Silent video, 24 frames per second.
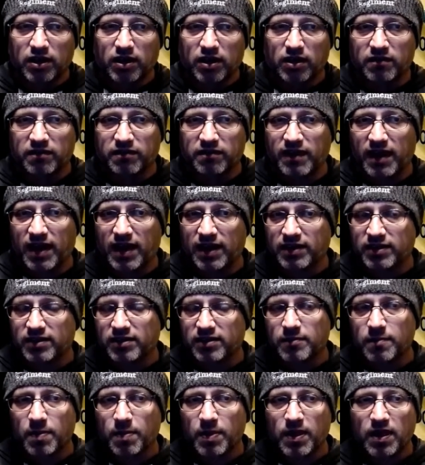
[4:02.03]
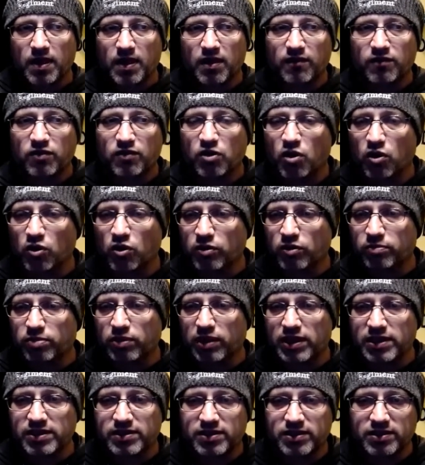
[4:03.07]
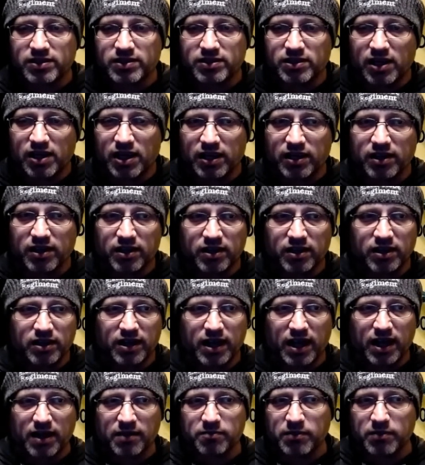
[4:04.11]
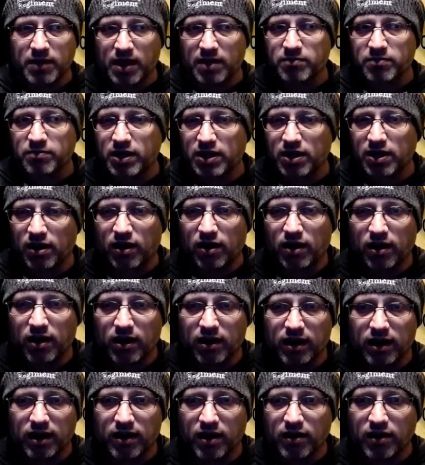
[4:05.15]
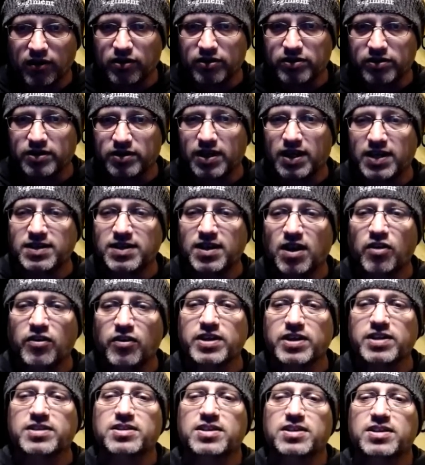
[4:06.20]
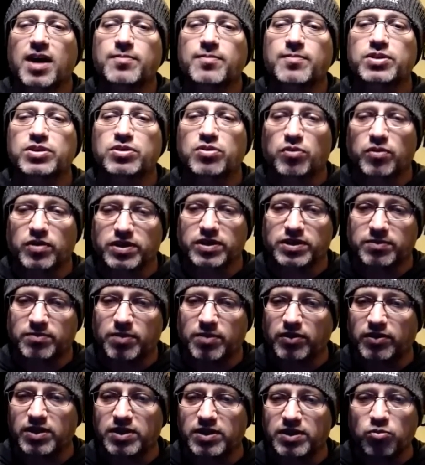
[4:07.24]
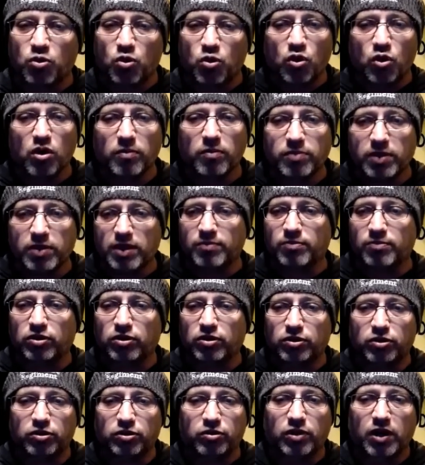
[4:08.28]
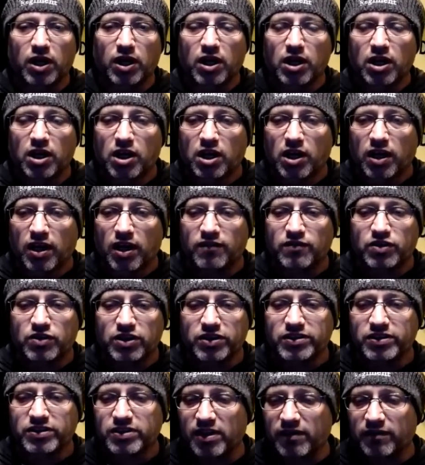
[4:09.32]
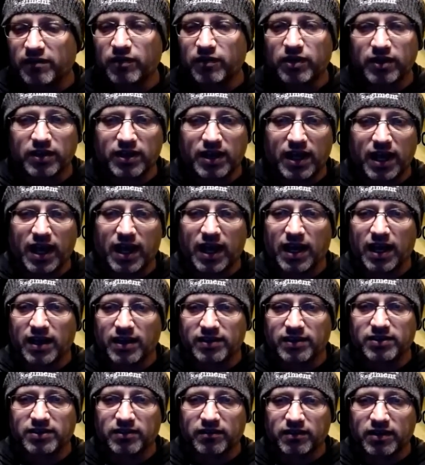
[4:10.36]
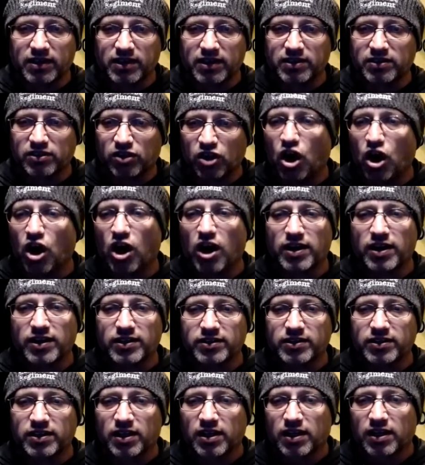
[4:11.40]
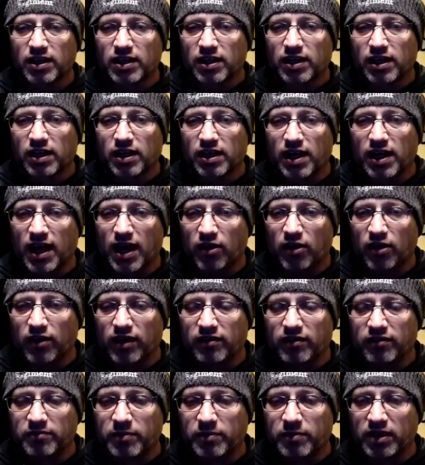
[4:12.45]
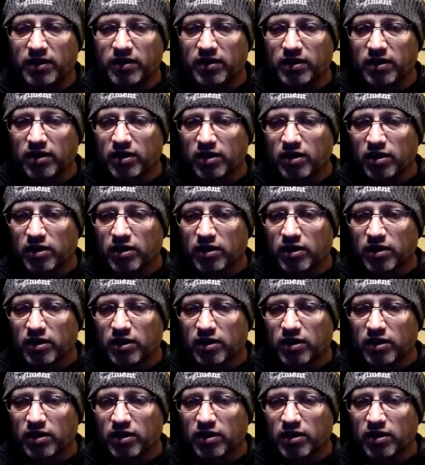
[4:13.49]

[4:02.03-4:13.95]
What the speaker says: In fact, if you go to places like the NPR and others, they tell these sob stories about these poor people who have just suffered at the hands of these laws and how they've been